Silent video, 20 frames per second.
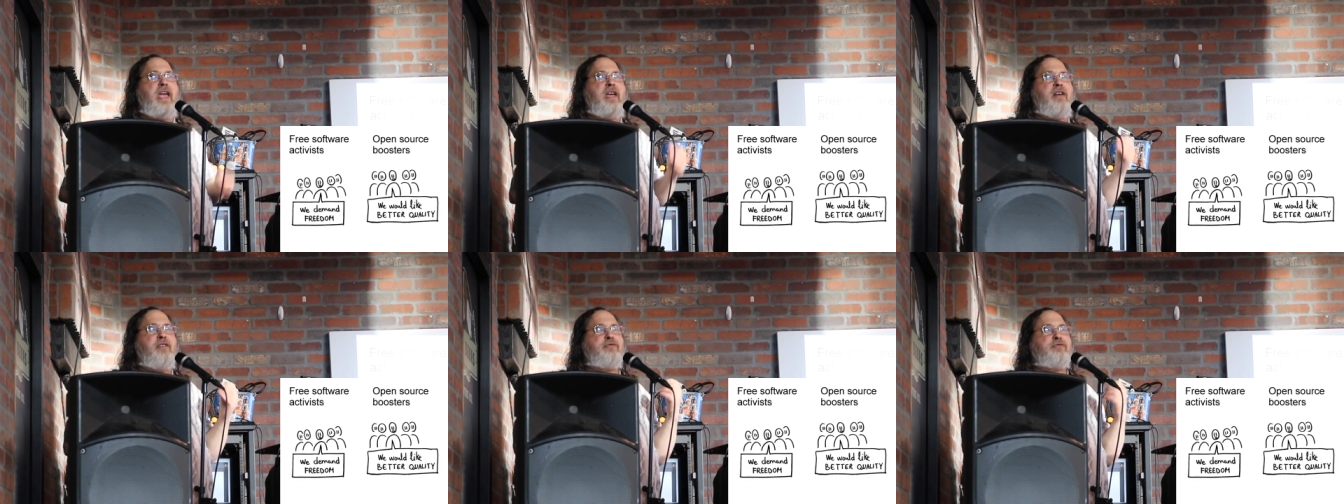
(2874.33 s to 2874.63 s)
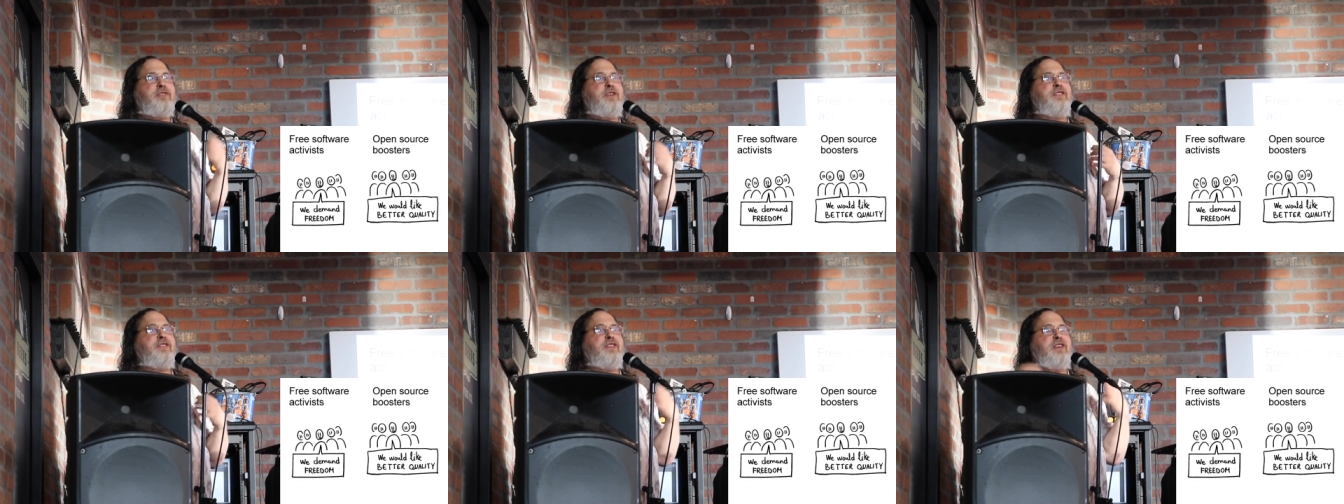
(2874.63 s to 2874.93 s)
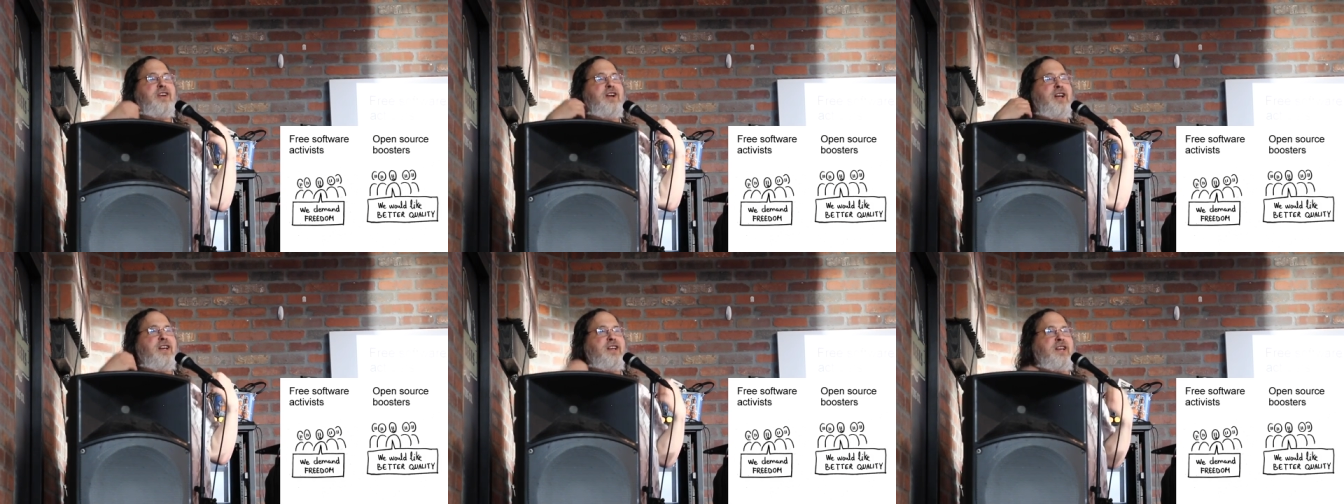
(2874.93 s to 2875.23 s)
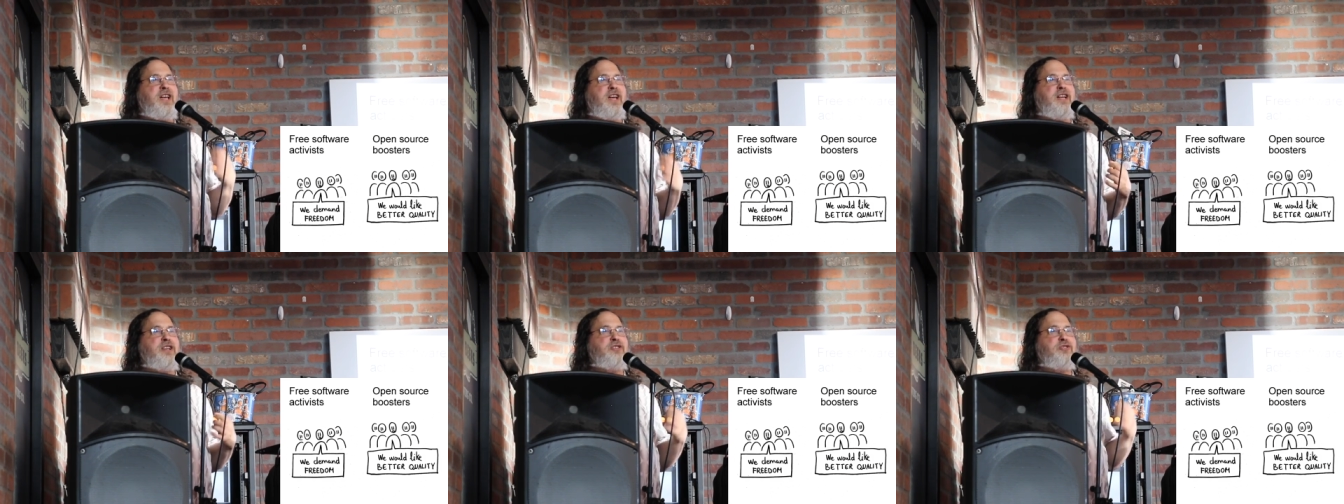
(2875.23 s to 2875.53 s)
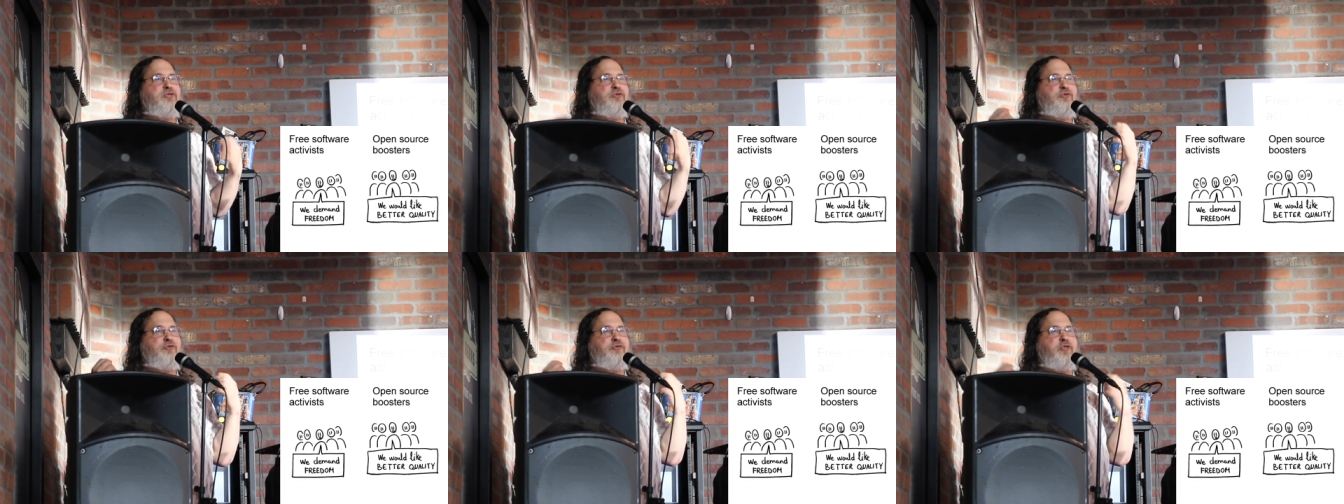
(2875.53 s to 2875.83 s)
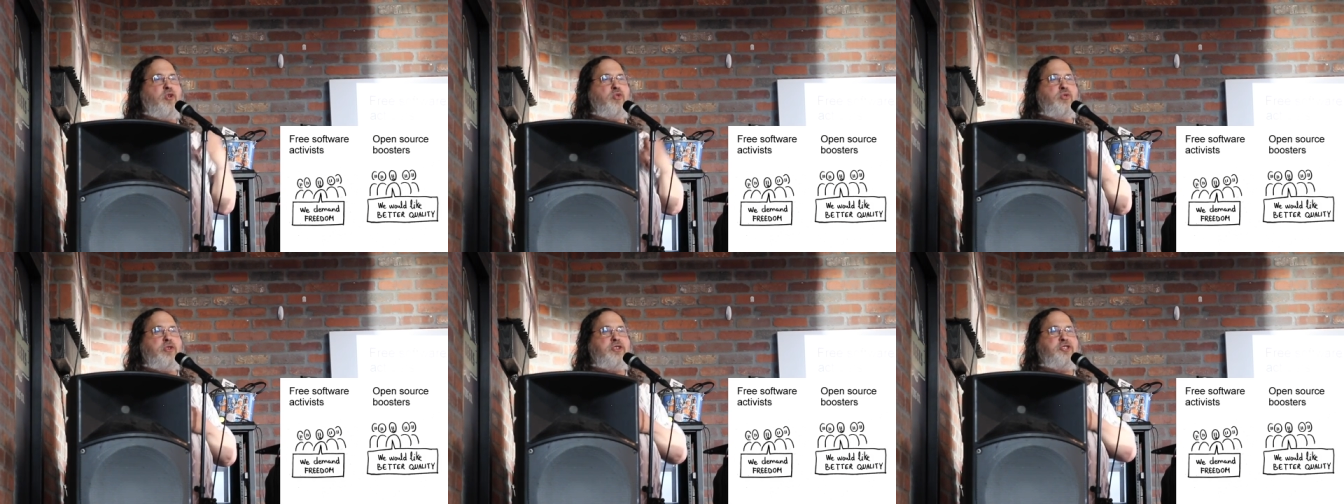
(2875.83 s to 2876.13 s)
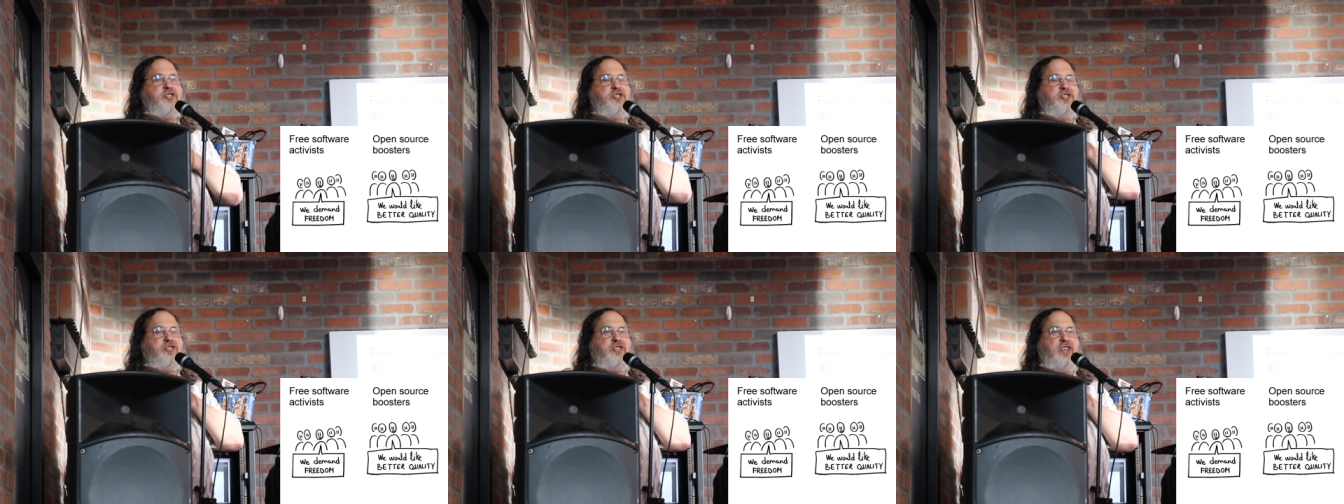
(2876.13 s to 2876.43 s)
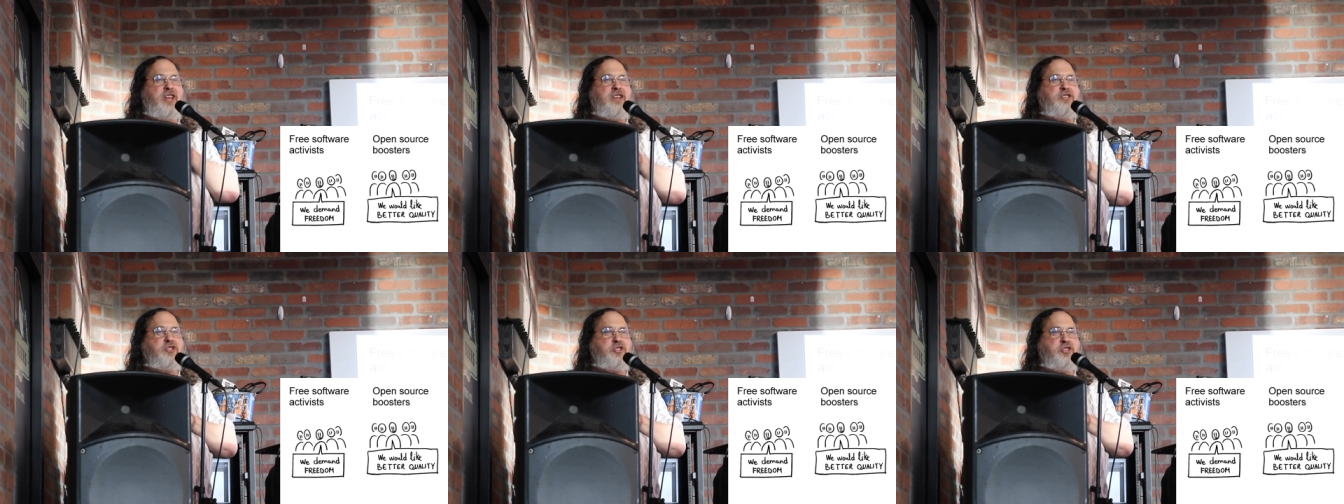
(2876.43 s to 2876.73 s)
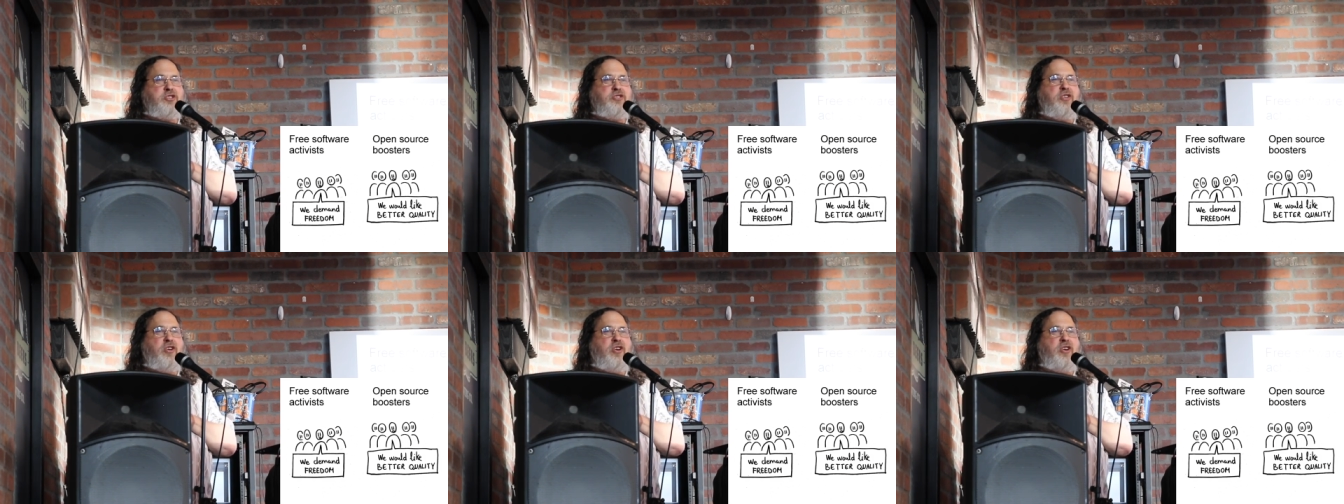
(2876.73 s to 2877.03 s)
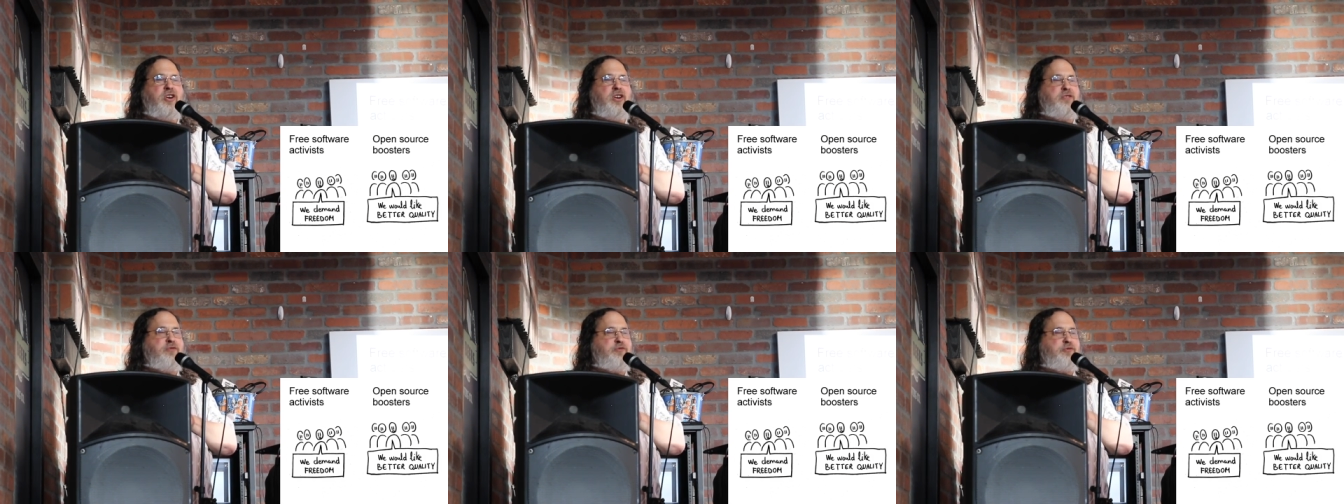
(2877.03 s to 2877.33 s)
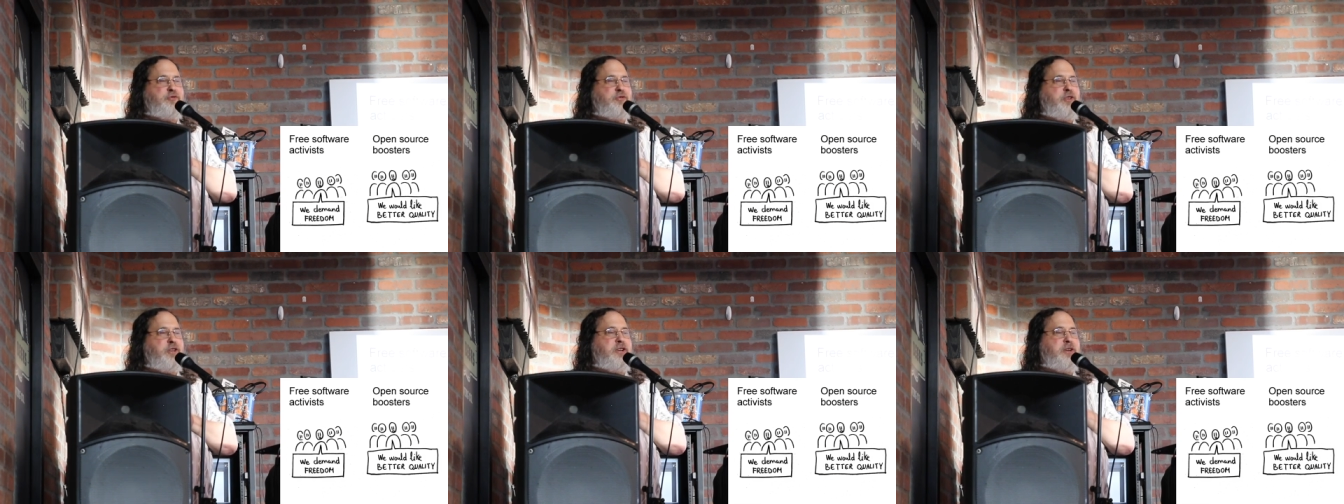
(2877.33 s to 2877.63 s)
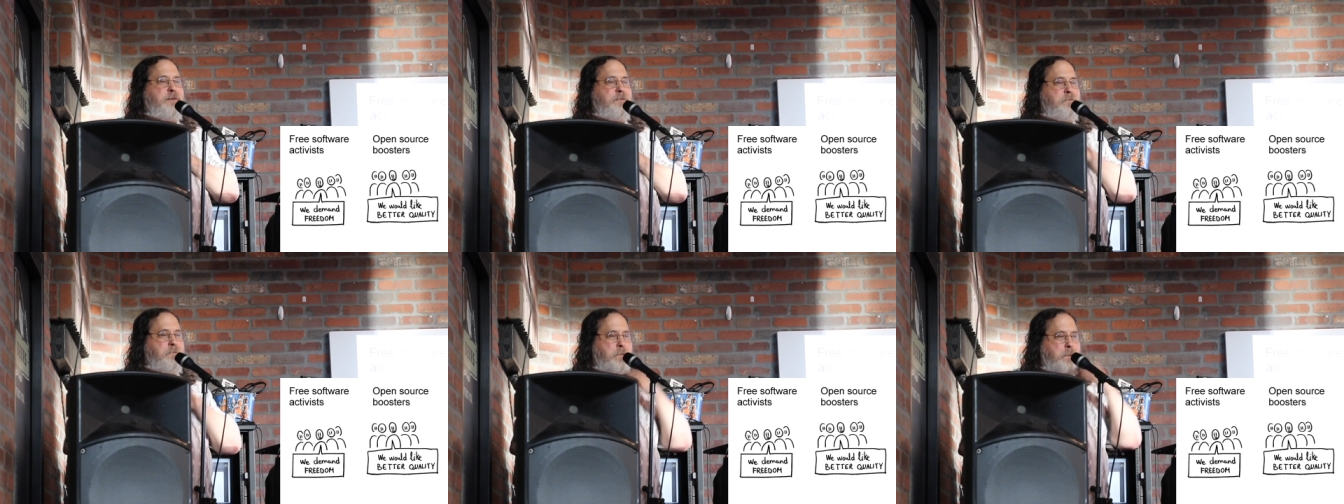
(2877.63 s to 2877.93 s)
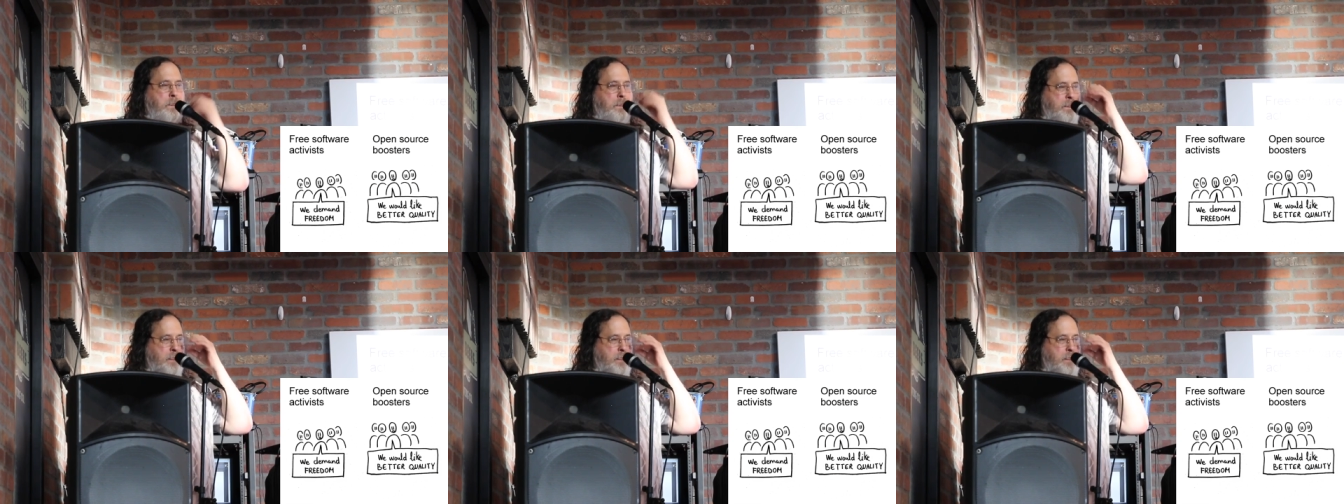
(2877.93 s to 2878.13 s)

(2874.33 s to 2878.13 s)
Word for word: everything I can to focus attention on freedom.